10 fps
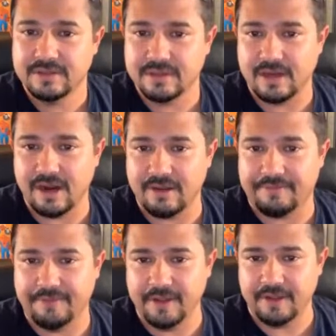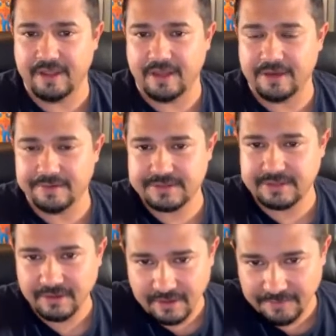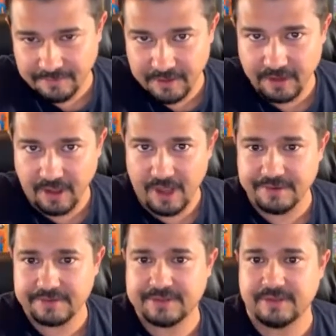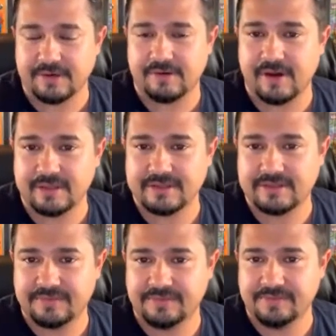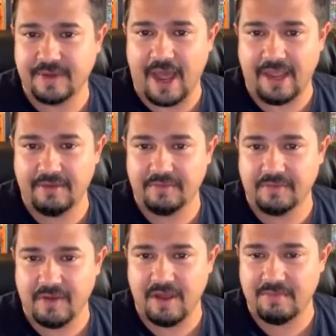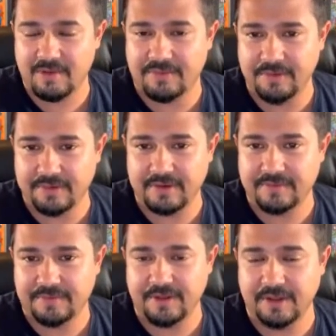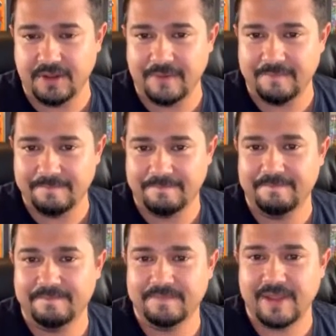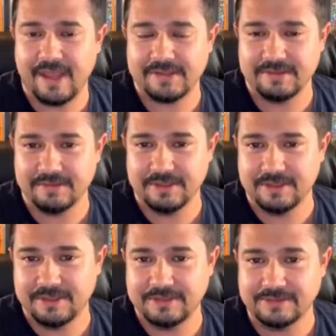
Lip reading: All right, Phil wants 5 of them if you can fill it, as it were.